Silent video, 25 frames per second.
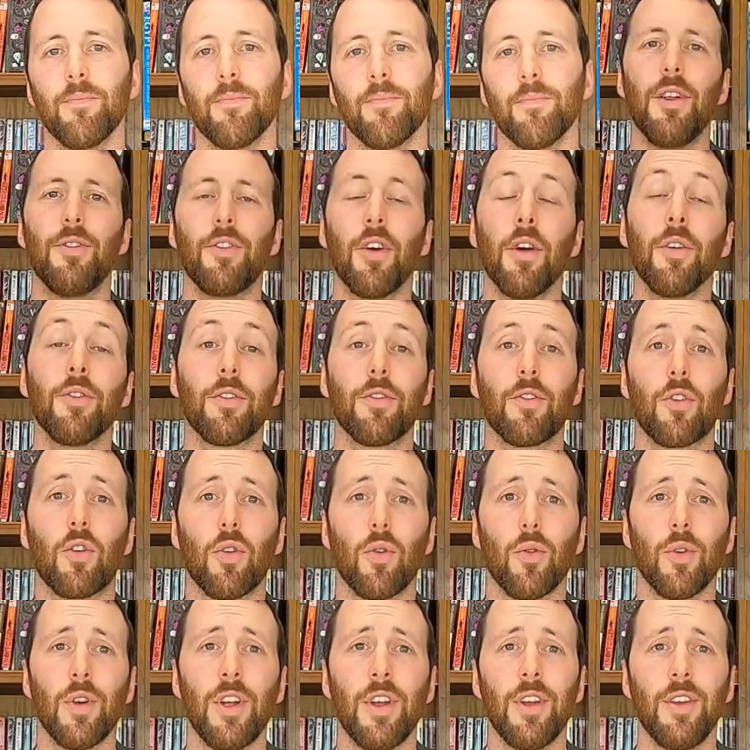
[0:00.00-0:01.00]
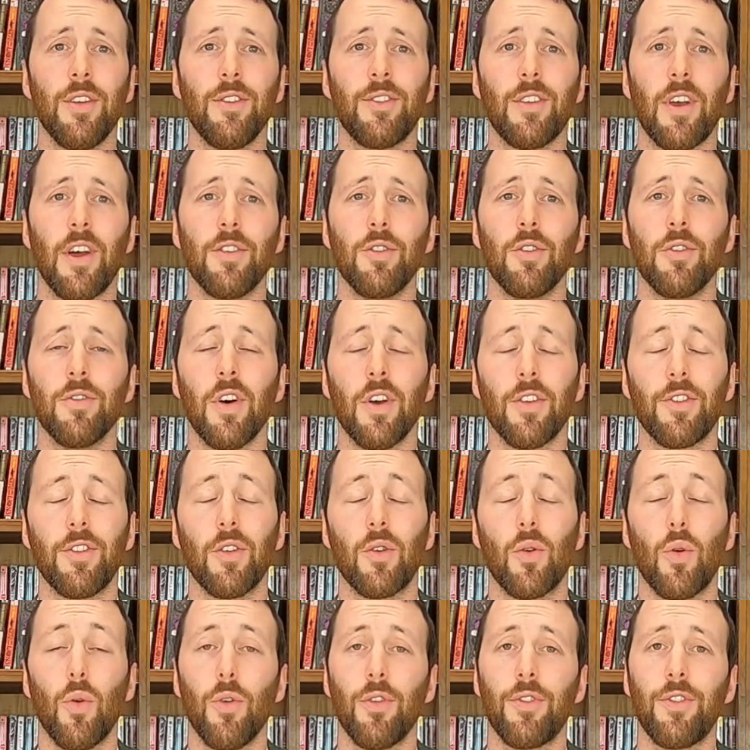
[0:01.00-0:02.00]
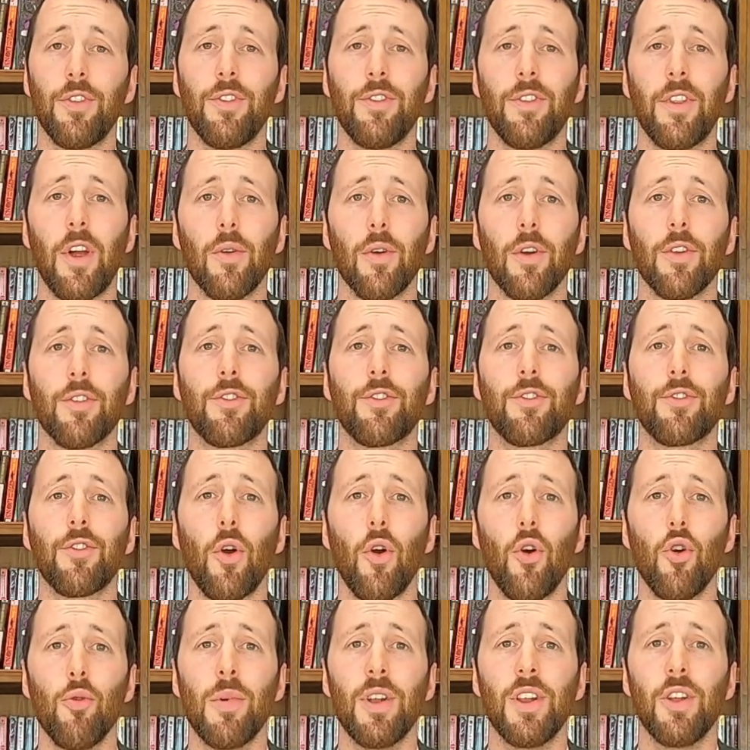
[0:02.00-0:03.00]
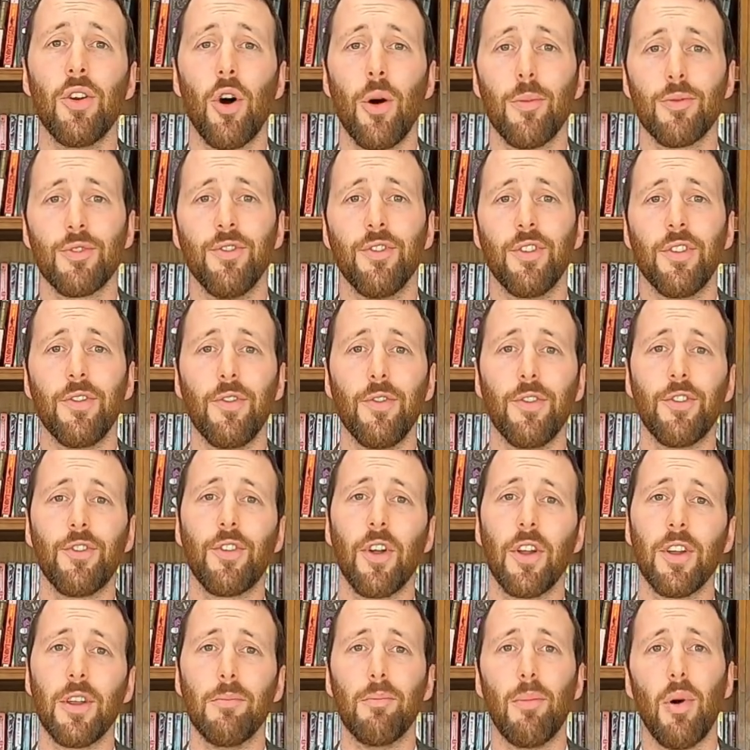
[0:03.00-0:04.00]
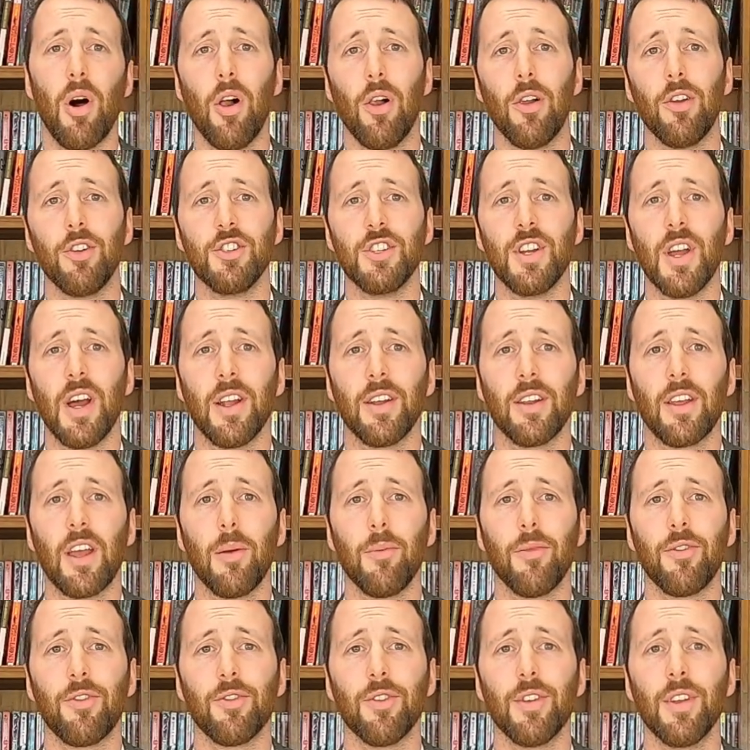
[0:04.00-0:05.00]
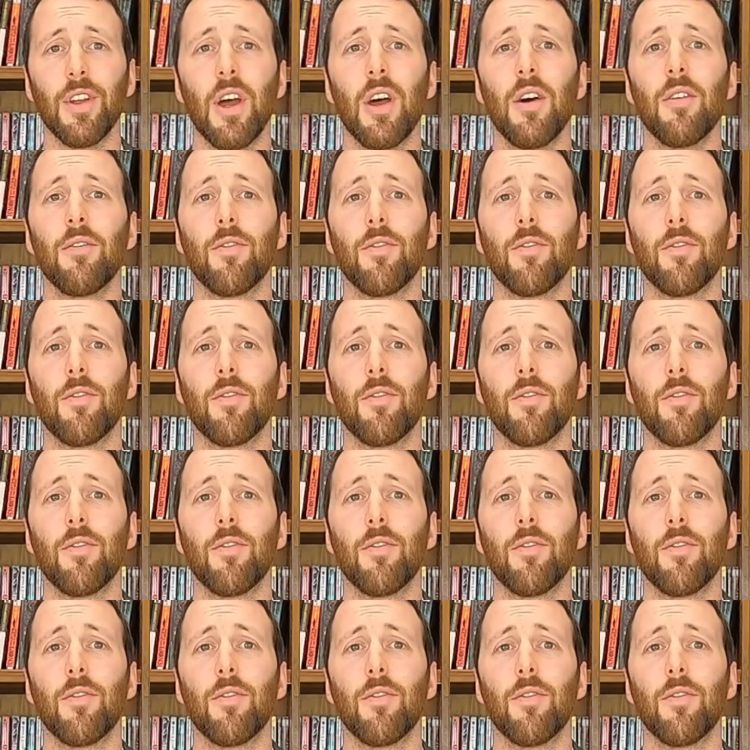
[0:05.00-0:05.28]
In terms of careers and university courses, there are so many options if you study biology and chemistry.